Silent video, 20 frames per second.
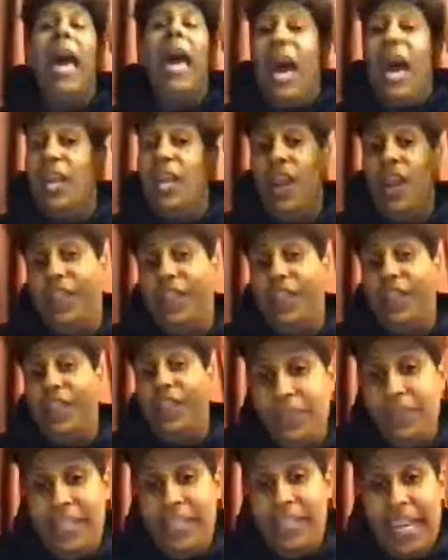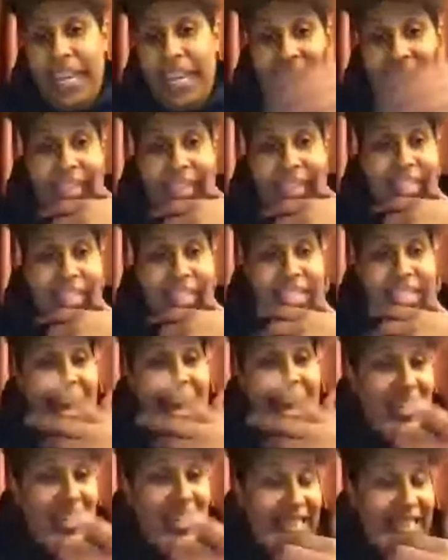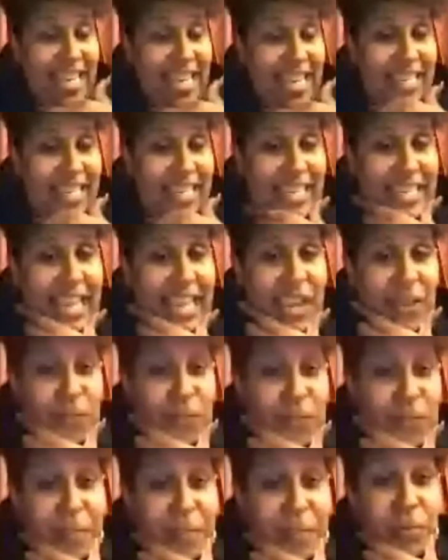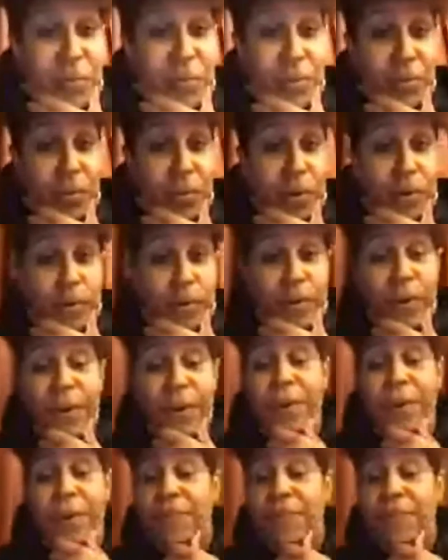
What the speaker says: I learned the different techniques and tactics that they take when they pull you over.